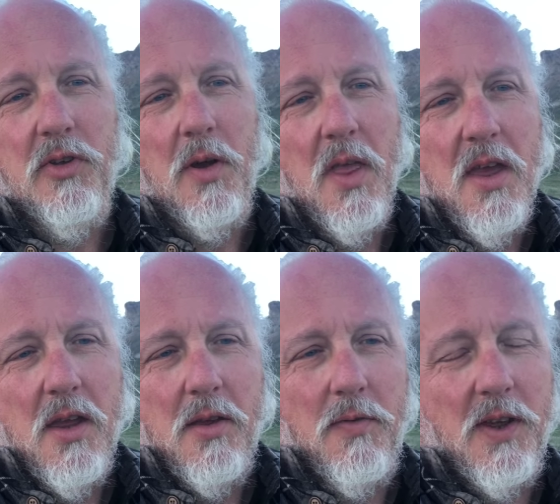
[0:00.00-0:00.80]
So
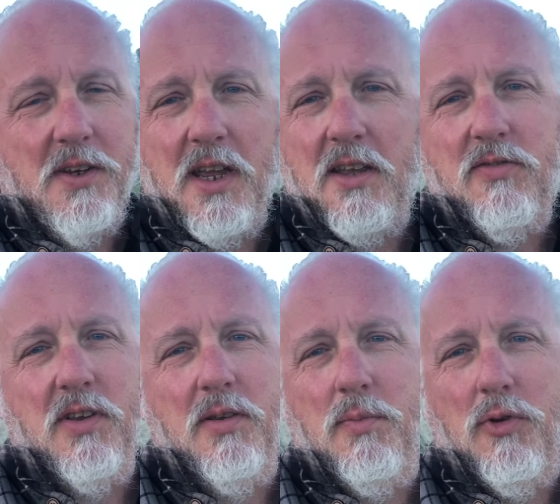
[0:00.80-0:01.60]

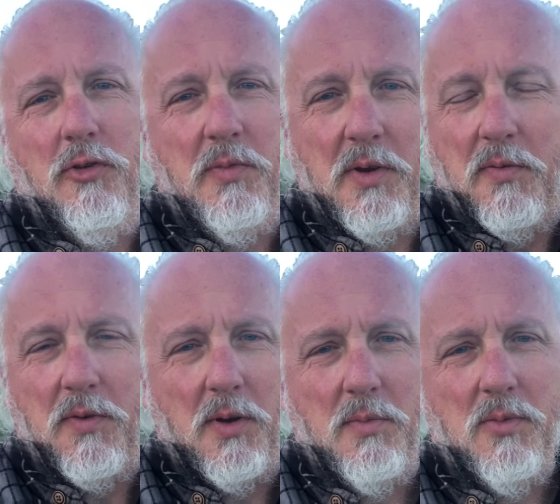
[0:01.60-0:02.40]
fantastic improvement
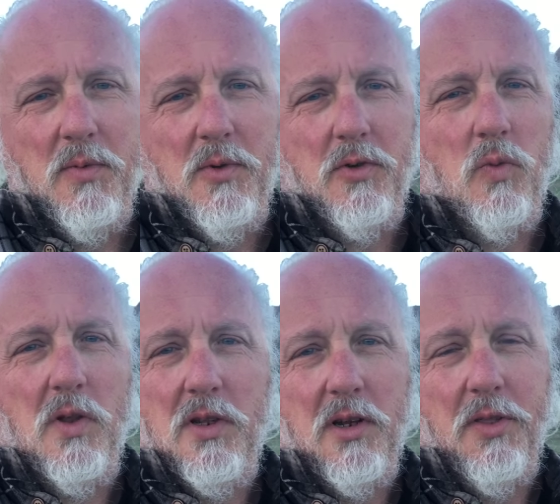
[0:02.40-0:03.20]
from just
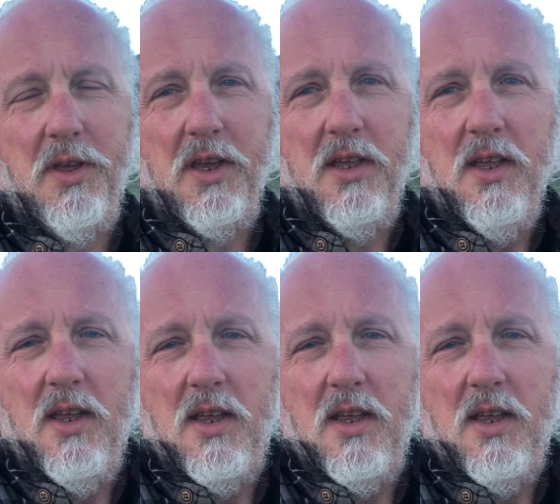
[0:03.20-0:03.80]
one little thing.